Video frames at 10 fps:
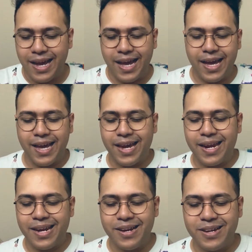
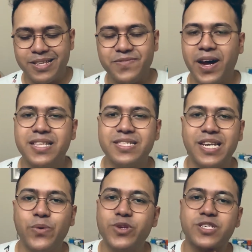And this Father's
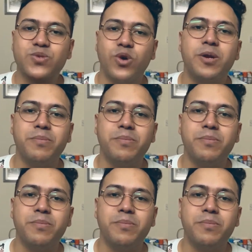Day, we just want